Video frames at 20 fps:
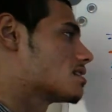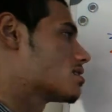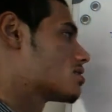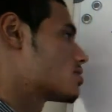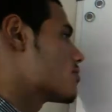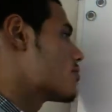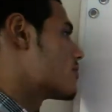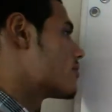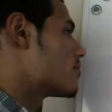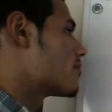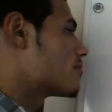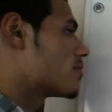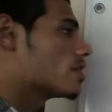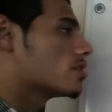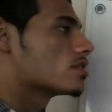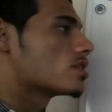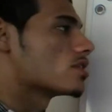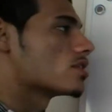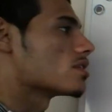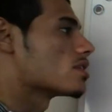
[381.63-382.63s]
There's no
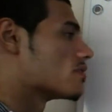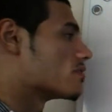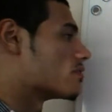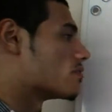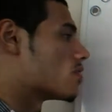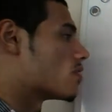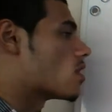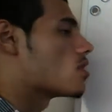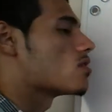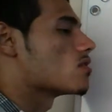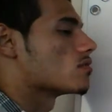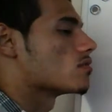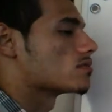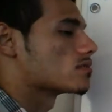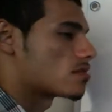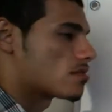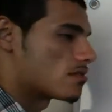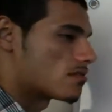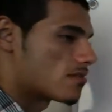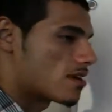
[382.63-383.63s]
failure involved.
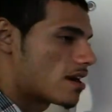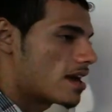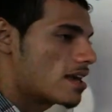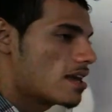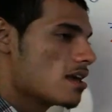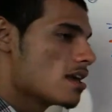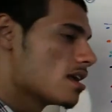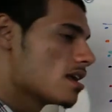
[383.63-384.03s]
All right.